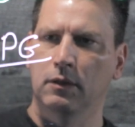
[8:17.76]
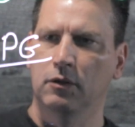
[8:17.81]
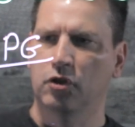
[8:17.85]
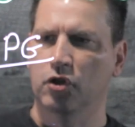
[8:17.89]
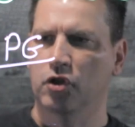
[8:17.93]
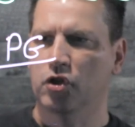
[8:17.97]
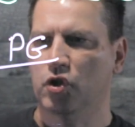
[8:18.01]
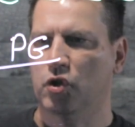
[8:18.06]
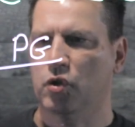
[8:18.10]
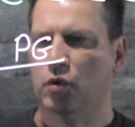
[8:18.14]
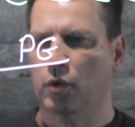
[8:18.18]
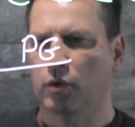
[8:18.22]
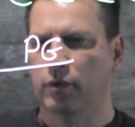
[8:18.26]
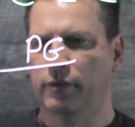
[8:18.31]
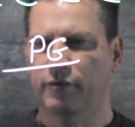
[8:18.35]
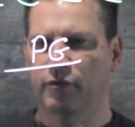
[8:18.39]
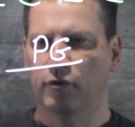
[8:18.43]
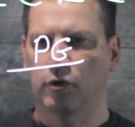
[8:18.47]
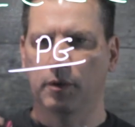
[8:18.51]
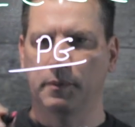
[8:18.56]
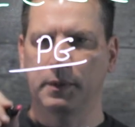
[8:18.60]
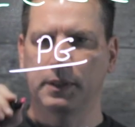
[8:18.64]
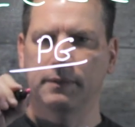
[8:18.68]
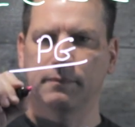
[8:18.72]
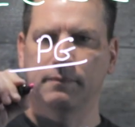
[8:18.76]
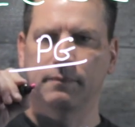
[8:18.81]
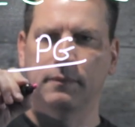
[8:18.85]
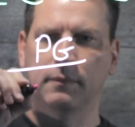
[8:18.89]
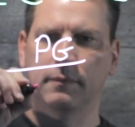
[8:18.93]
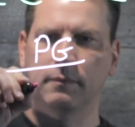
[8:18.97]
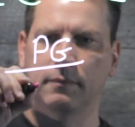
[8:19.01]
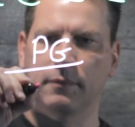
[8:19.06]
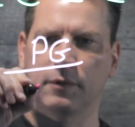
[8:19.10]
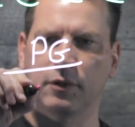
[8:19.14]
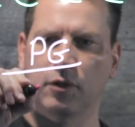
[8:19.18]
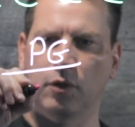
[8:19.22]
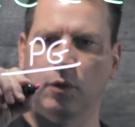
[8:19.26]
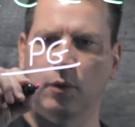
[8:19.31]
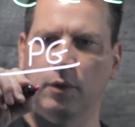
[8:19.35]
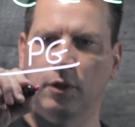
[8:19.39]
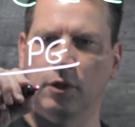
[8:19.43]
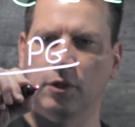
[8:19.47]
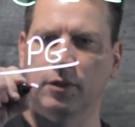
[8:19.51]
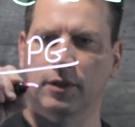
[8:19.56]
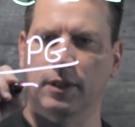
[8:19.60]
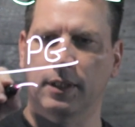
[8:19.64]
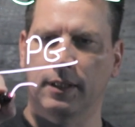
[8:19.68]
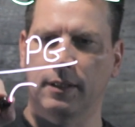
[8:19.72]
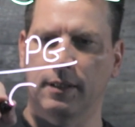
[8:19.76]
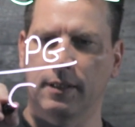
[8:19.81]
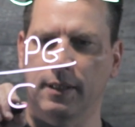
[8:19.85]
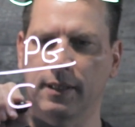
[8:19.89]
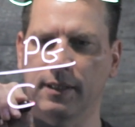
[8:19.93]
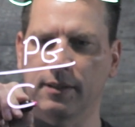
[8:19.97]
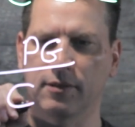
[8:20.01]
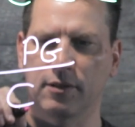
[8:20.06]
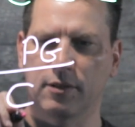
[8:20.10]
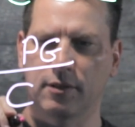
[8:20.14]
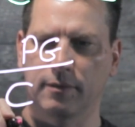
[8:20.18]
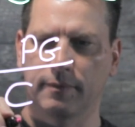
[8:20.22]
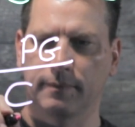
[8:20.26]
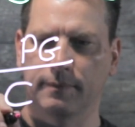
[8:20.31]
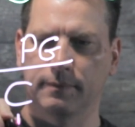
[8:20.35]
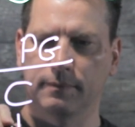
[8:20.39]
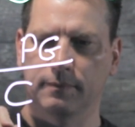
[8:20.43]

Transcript: Just short form it. So it looks like this.